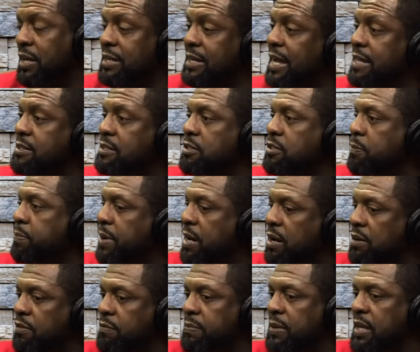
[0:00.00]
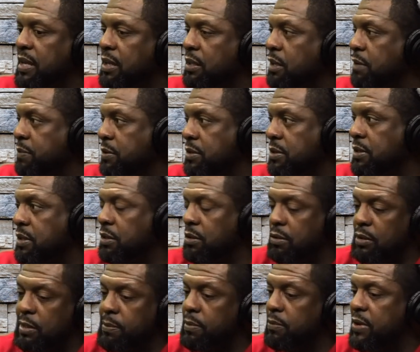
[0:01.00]
And that's just a part of being
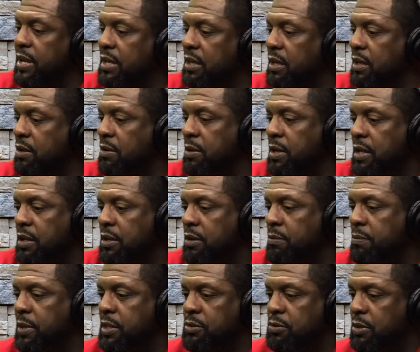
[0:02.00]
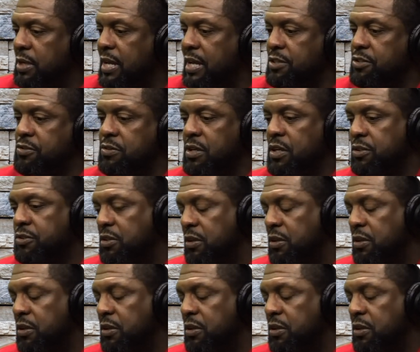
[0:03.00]
liberated in your mental construct.